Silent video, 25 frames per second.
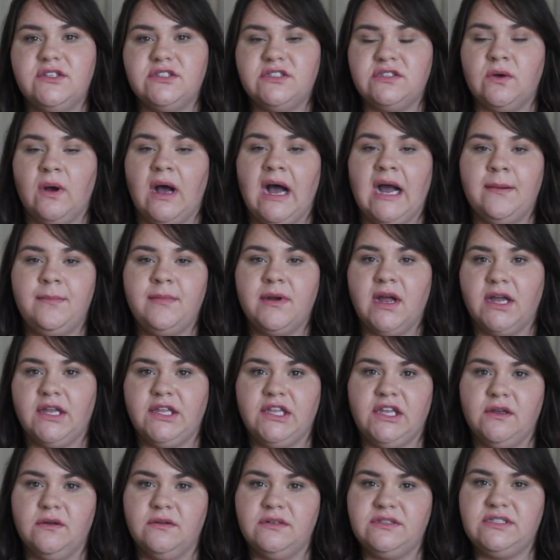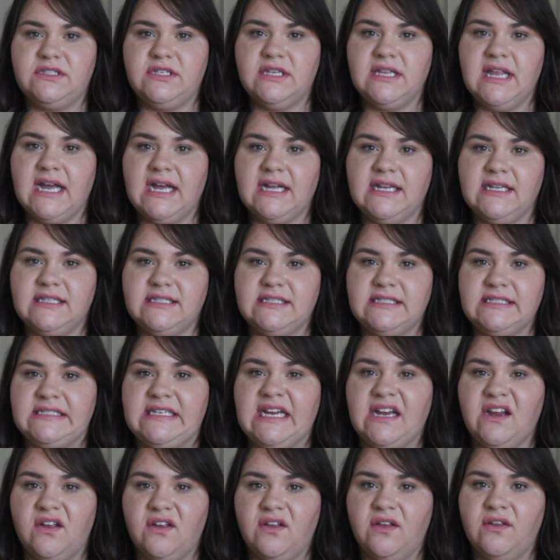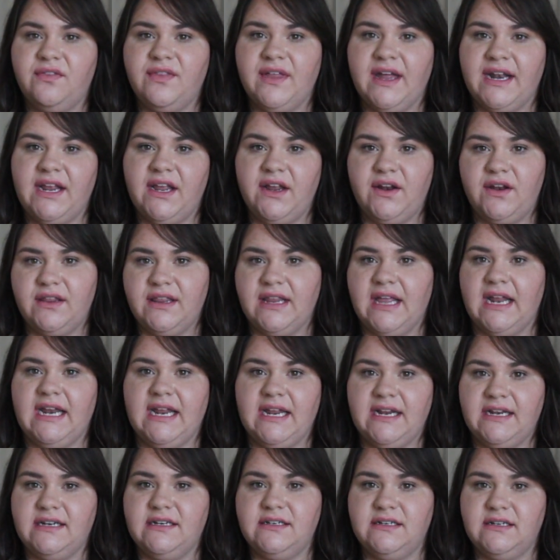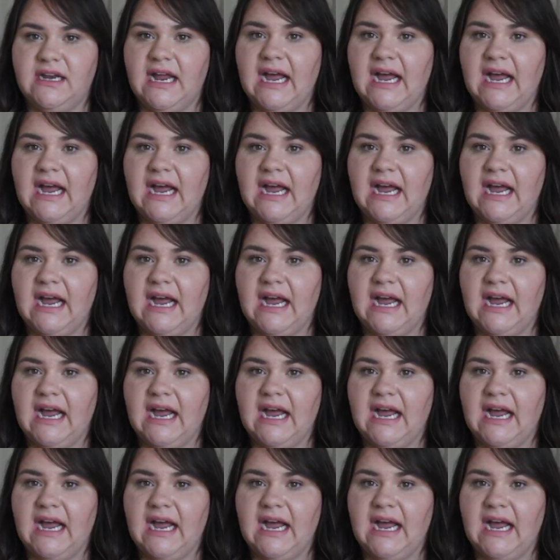so I'm not used to that sting that it